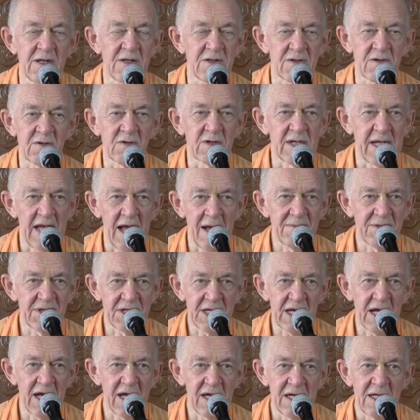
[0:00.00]
So
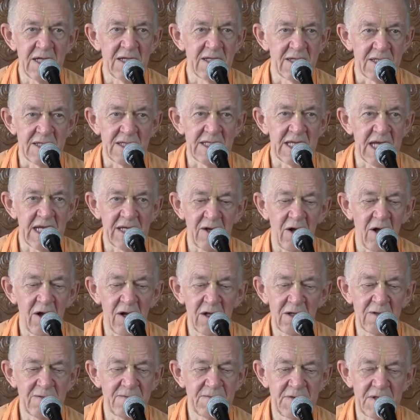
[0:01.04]
Kamsa sent
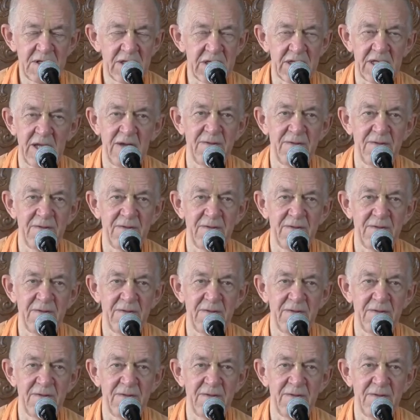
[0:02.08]
all of his